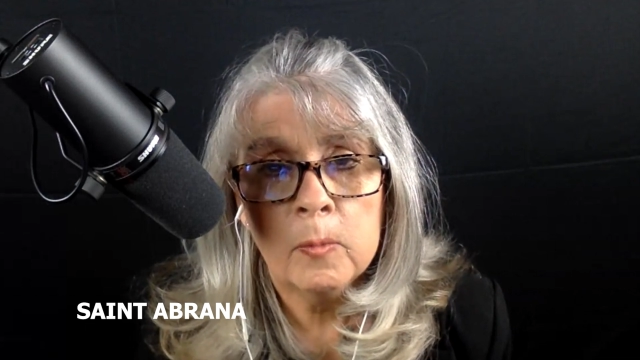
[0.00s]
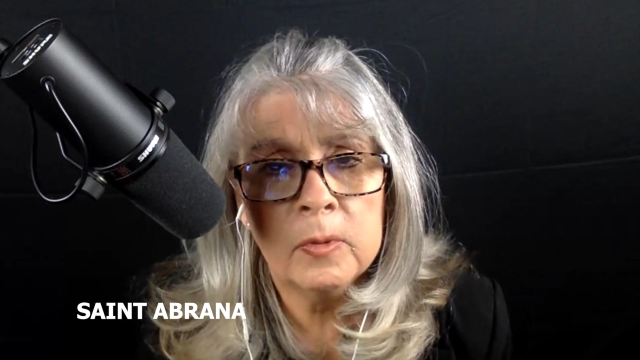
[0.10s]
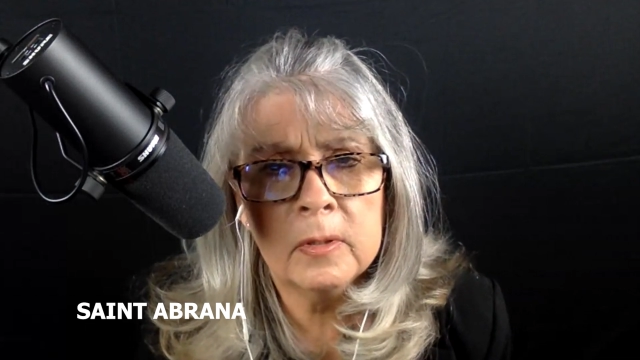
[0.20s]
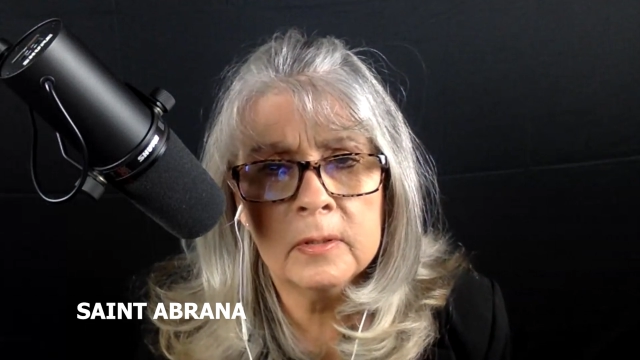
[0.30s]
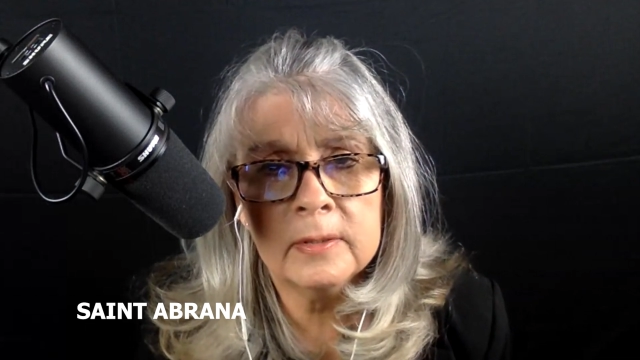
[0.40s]

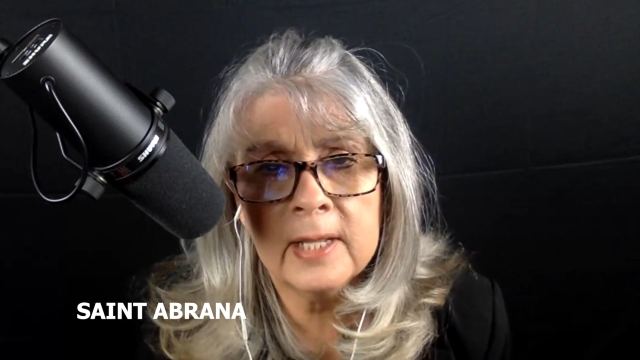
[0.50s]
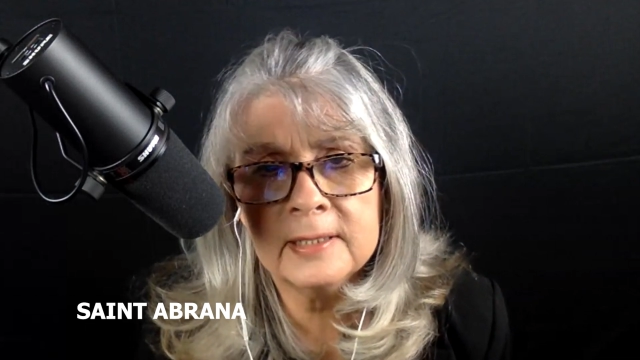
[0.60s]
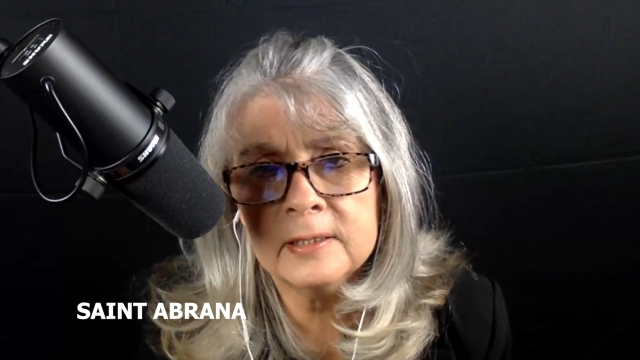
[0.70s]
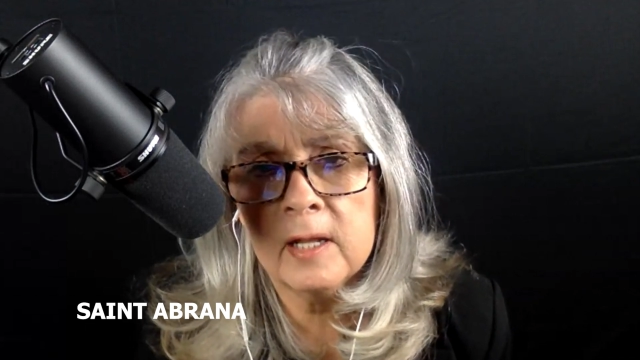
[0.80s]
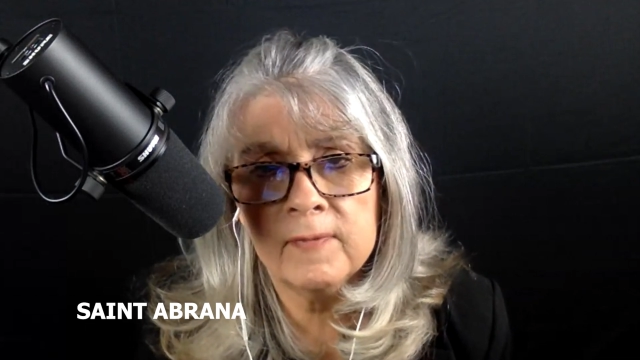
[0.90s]
Well,
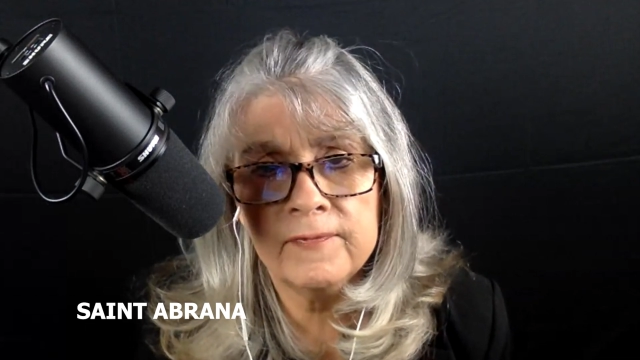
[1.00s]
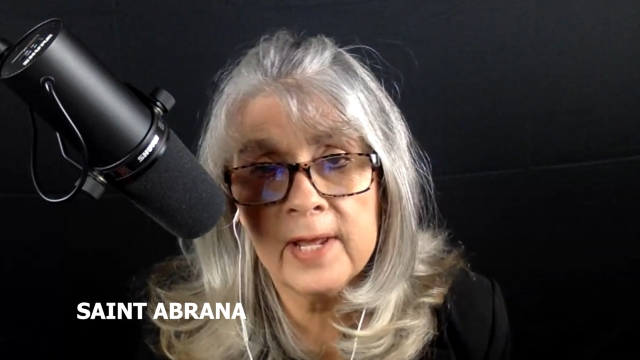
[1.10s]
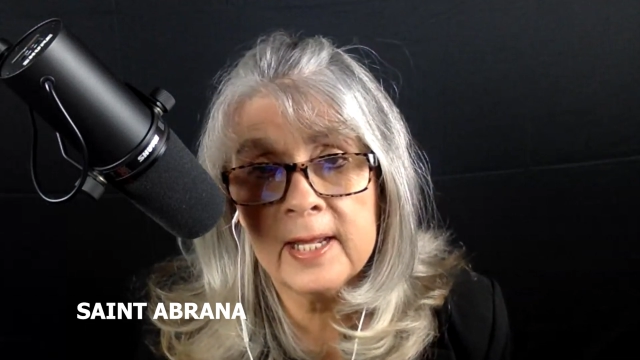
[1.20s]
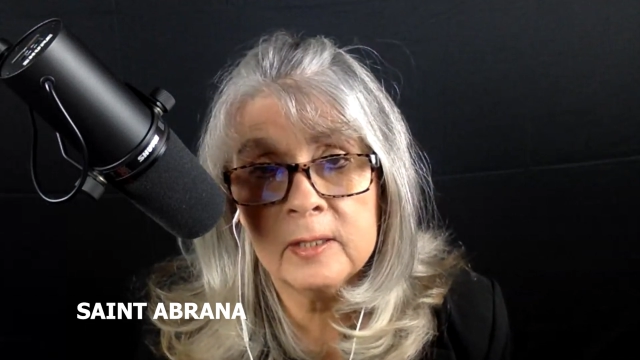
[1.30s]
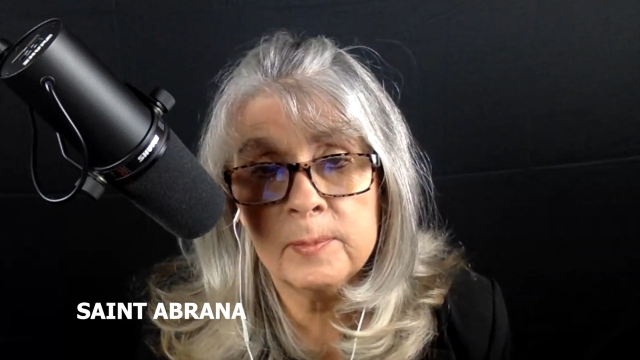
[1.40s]
that's not
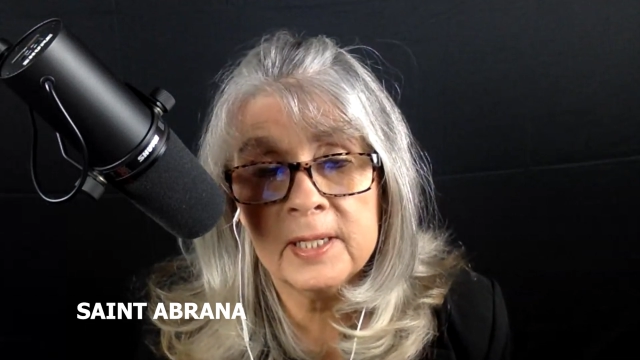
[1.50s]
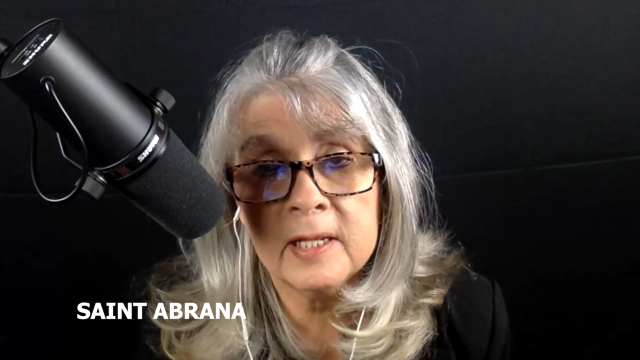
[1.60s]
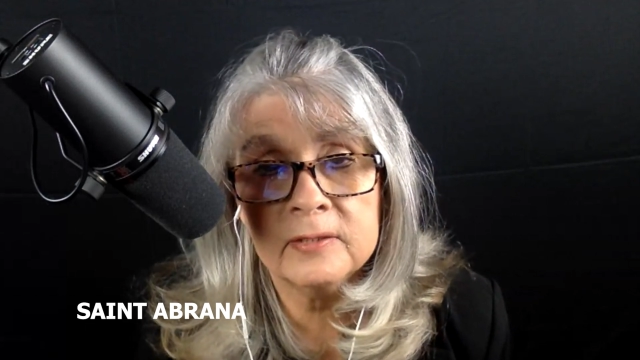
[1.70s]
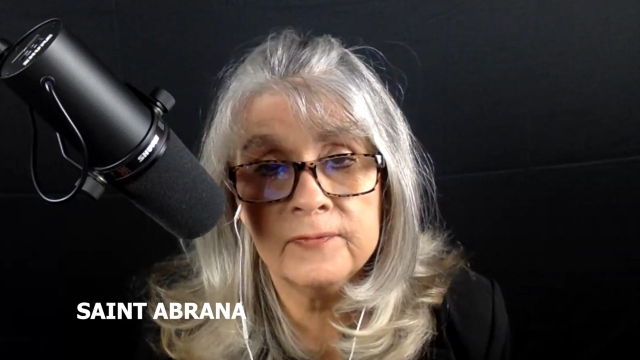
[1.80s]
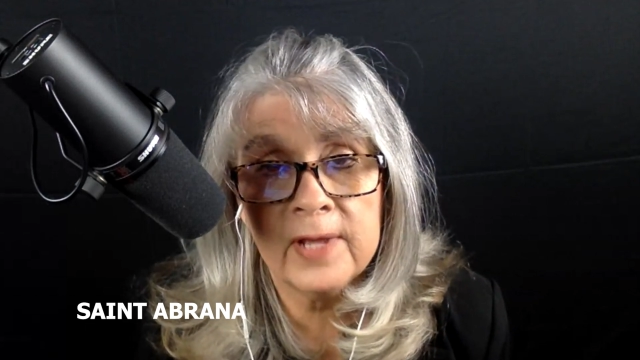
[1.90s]
faith
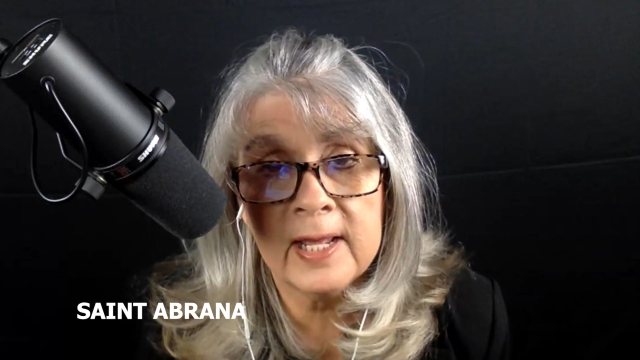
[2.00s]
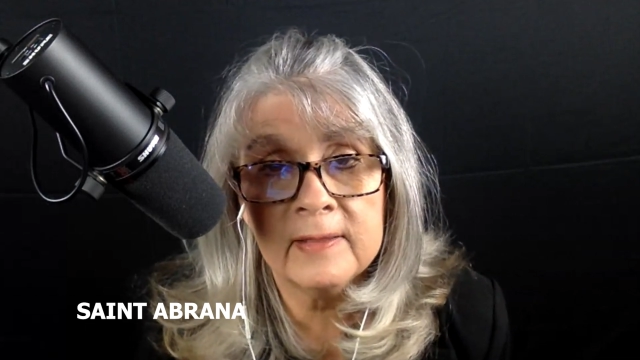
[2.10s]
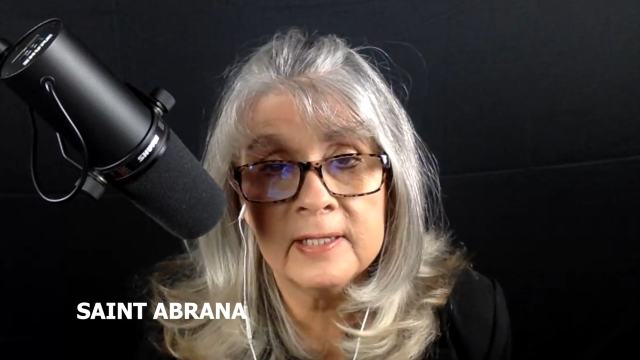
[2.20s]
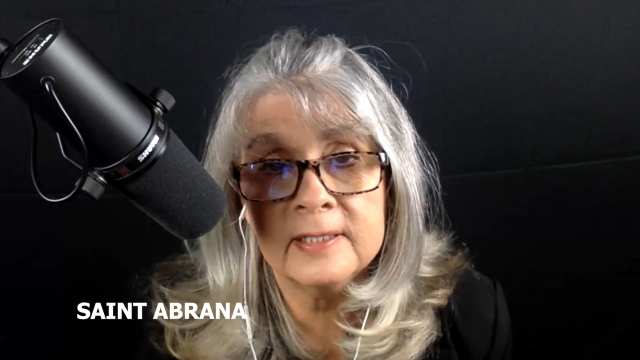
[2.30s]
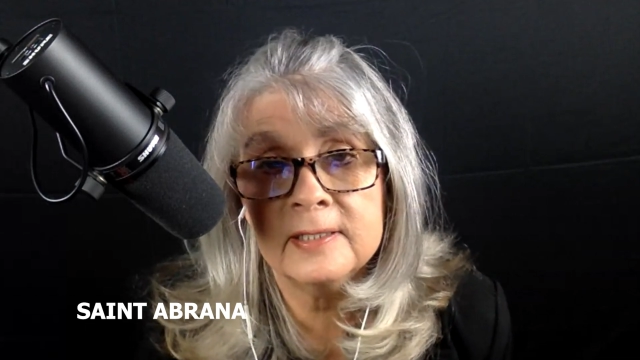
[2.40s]
because
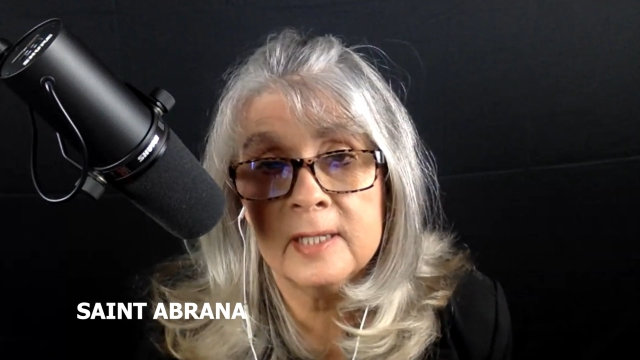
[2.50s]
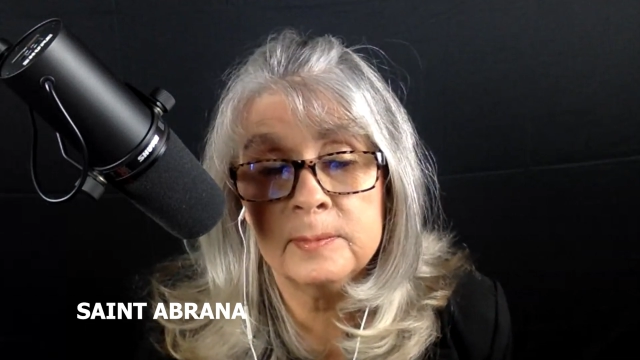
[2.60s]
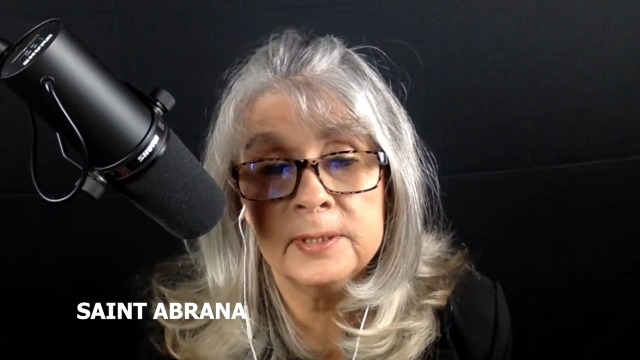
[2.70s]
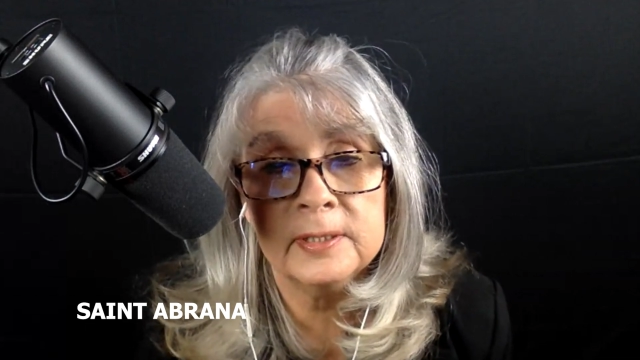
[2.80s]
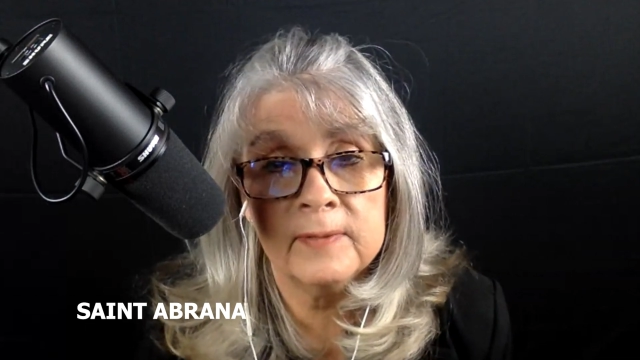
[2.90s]
faith is a
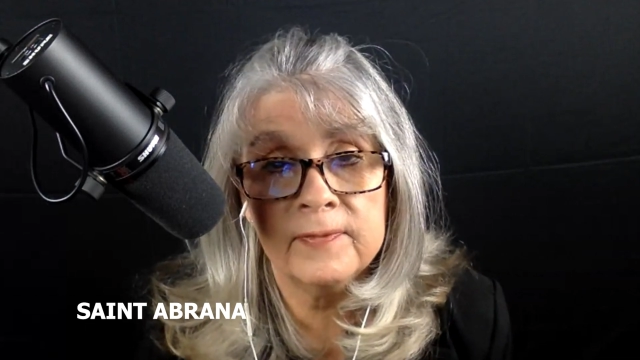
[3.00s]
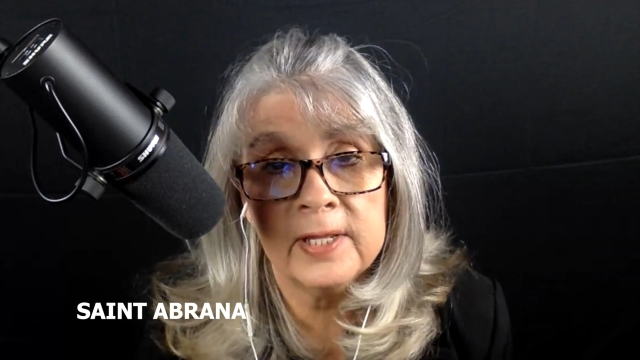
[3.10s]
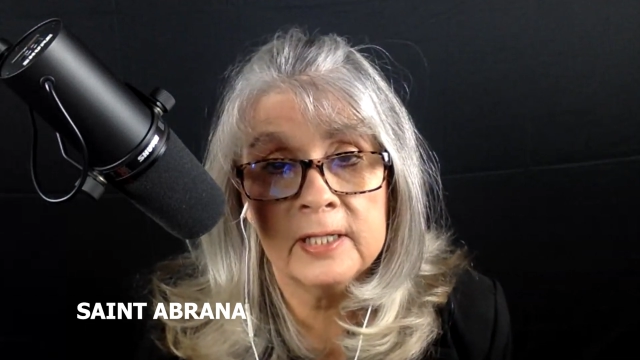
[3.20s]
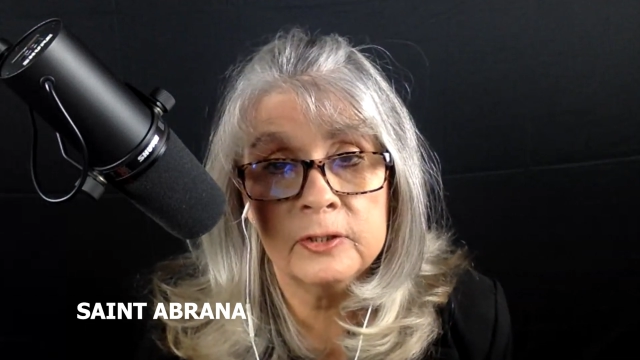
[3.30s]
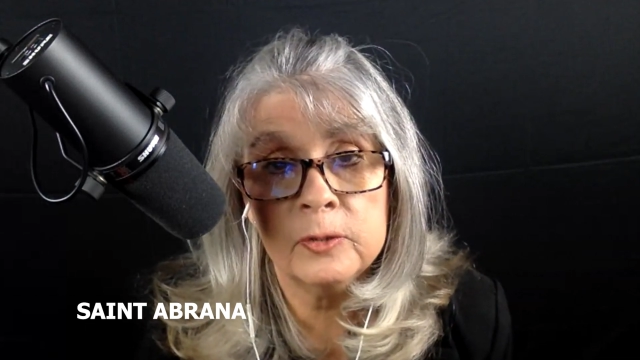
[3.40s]
substance of
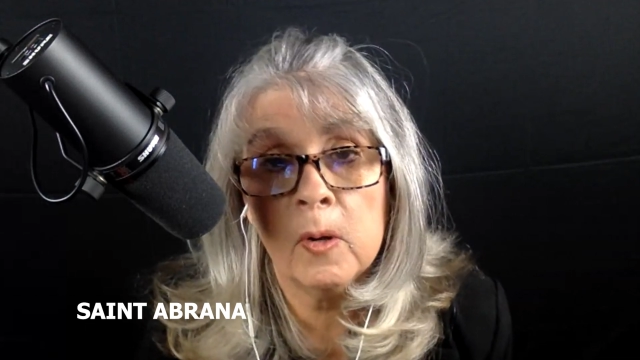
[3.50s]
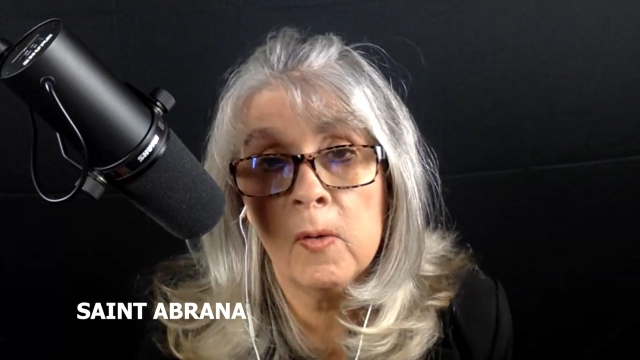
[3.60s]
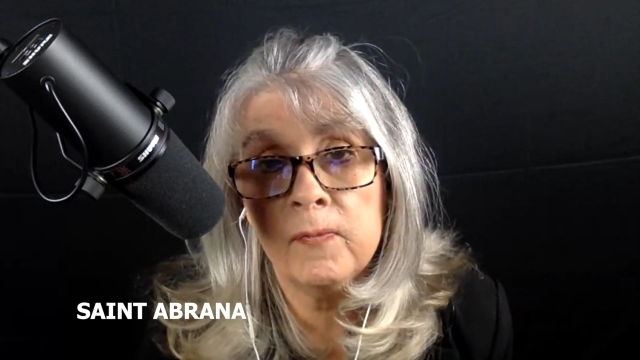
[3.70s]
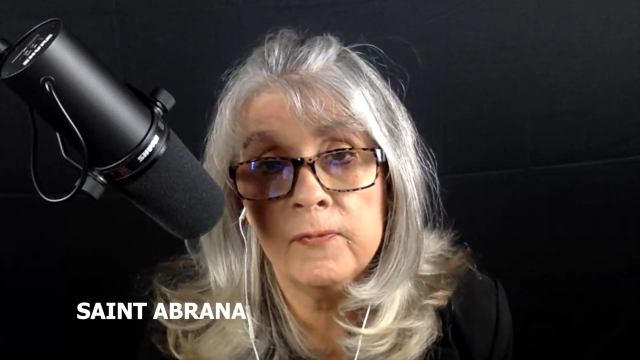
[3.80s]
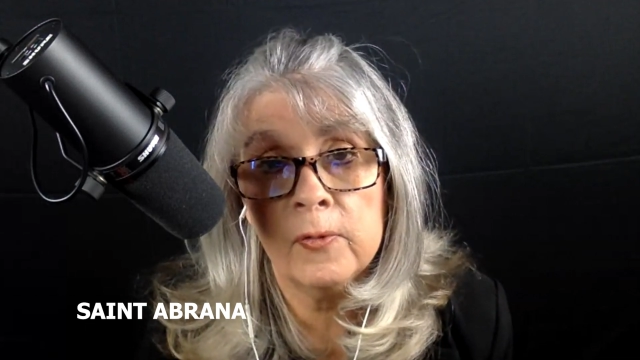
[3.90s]
things you
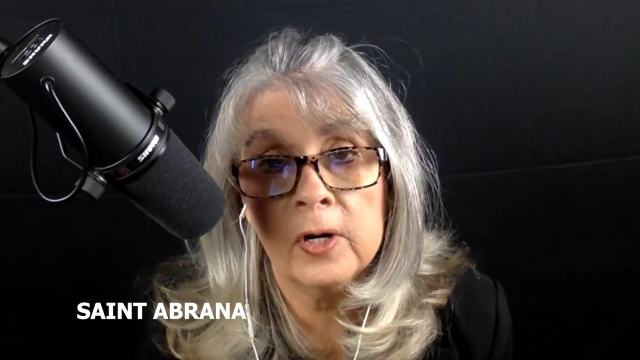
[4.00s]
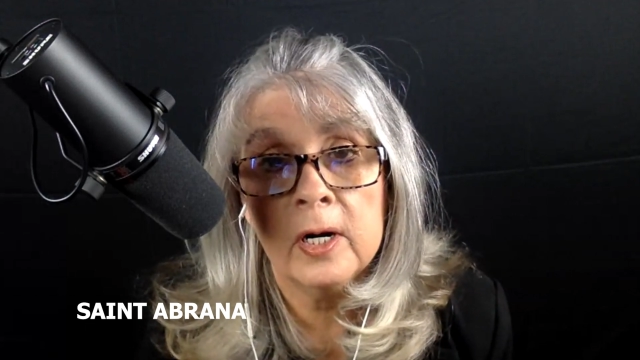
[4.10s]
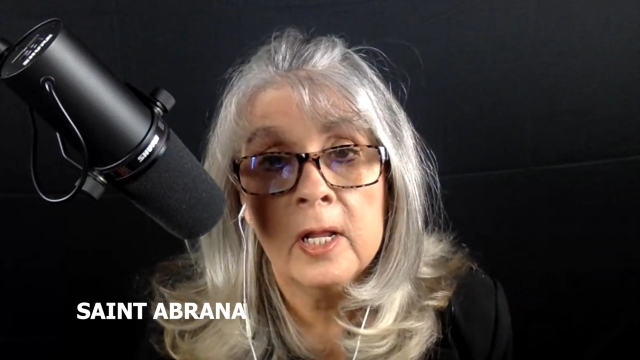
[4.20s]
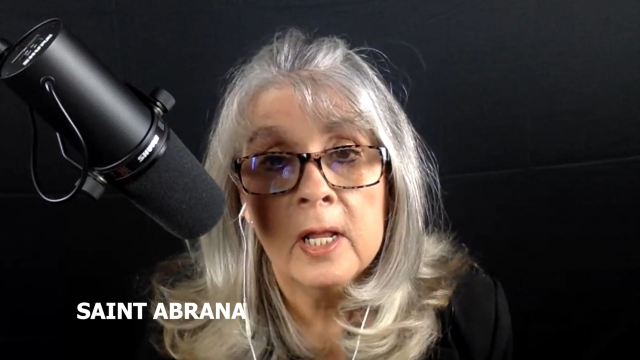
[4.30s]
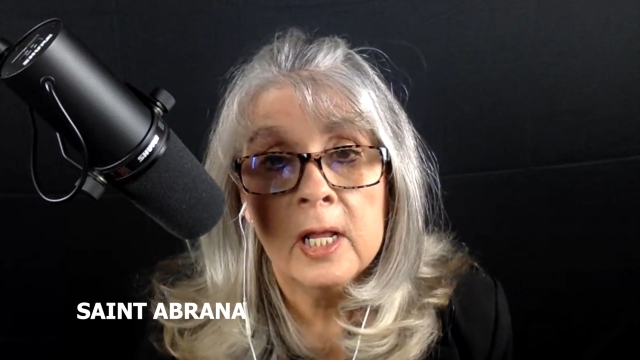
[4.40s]
hope for.